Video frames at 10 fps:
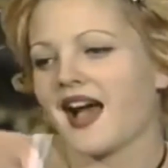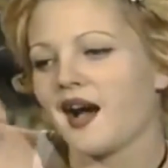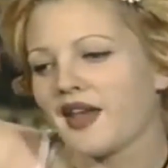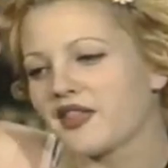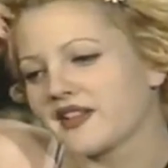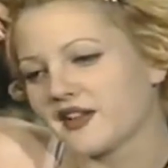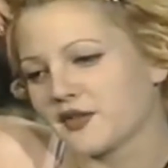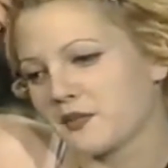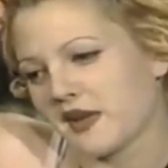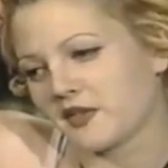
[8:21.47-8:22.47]
I think
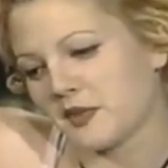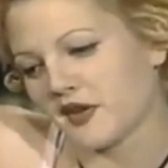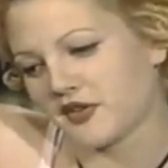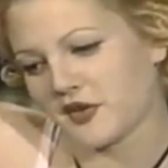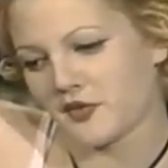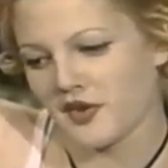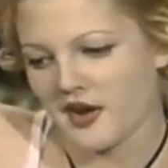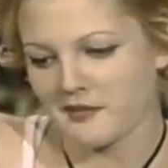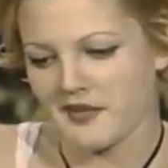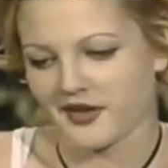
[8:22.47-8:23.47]
that's what makes me also
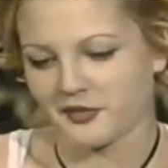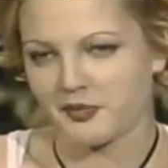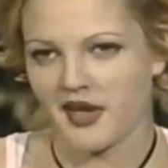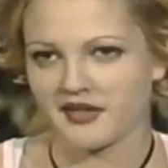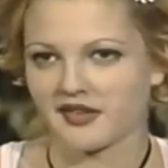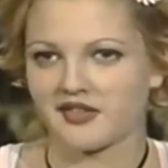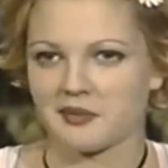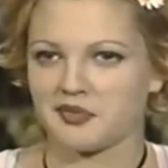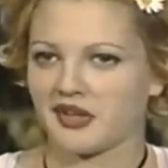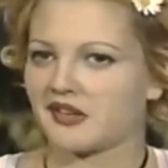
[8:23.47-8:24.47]
as
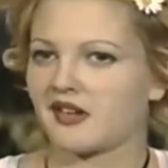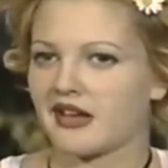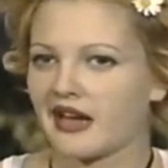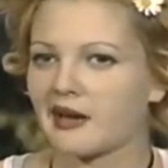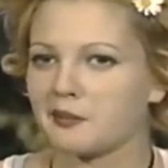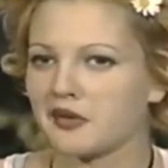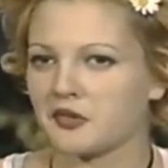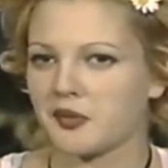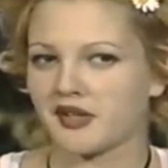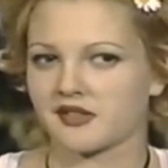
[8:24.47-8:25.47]
accepting as I am,
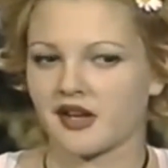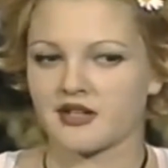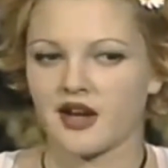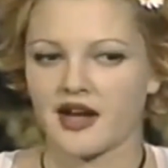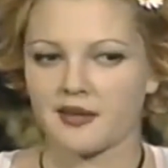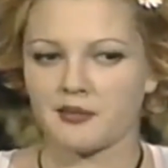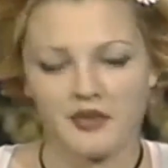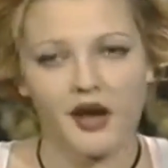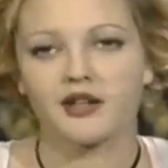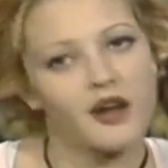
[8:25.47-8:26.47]
is because I am
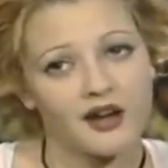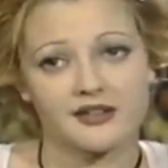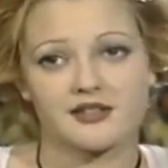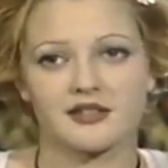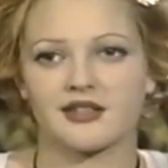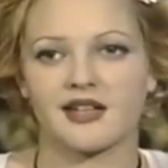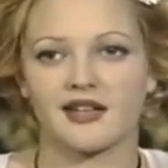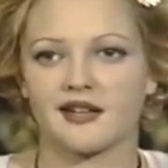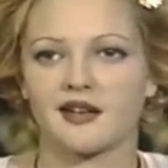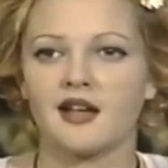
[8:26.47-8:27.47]
not constantly
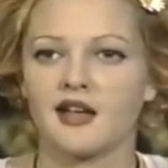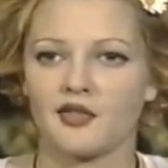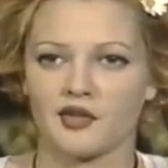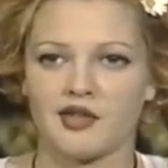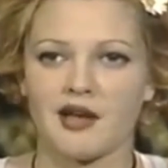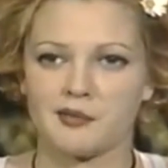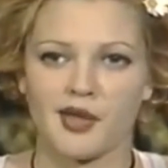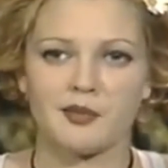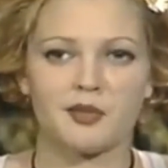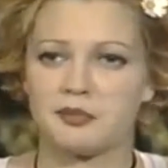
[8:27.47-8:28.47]
in the
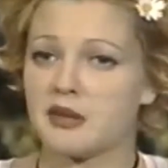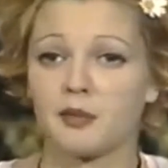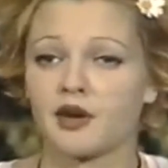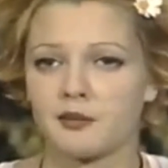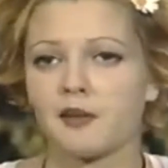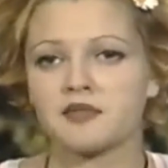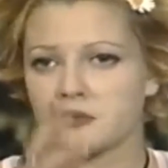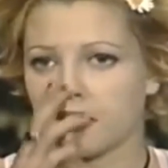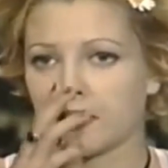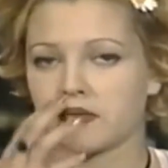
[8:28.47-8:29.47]
limelight. When people come up
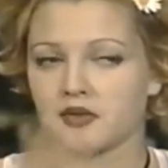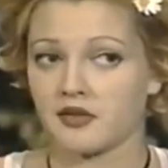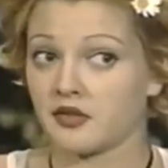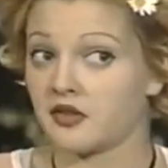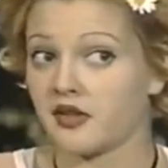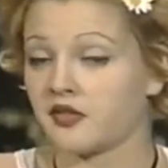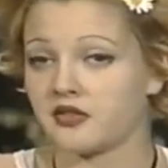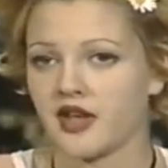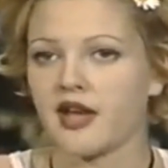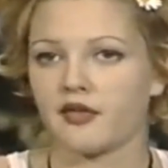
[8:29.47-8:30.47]
to me, it's in the
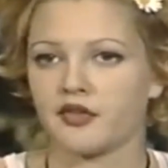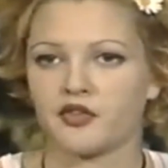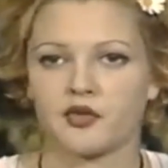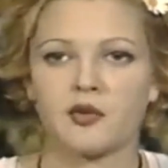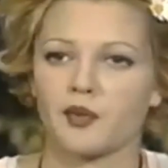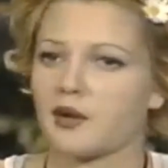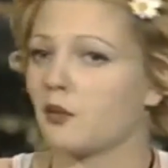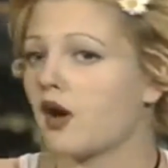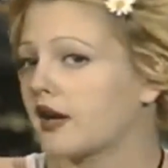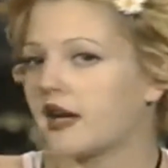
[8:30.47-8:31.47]
day on the street when
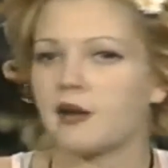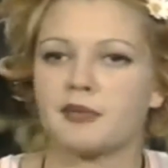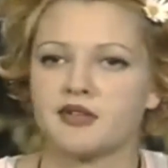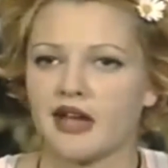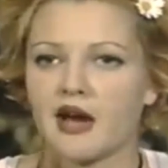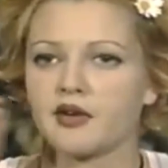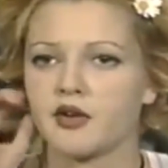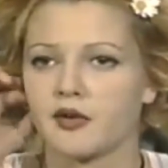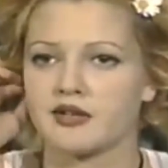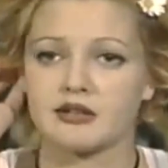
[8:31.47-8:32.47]
I'm walking up and down,
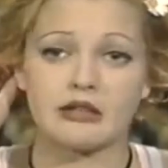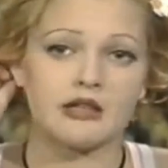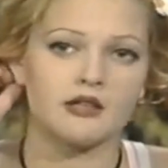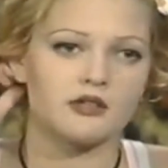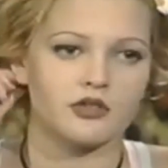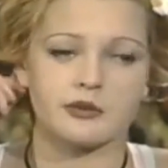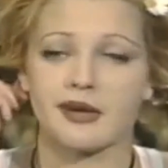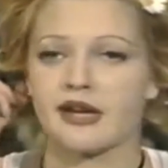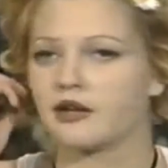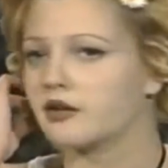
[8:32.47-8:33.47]
going to eat, doing
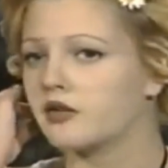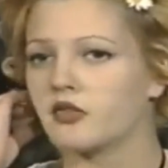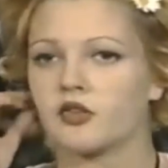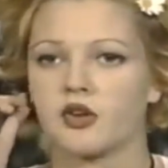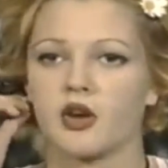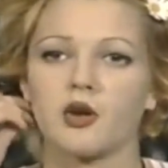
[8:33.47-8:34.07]
my errands,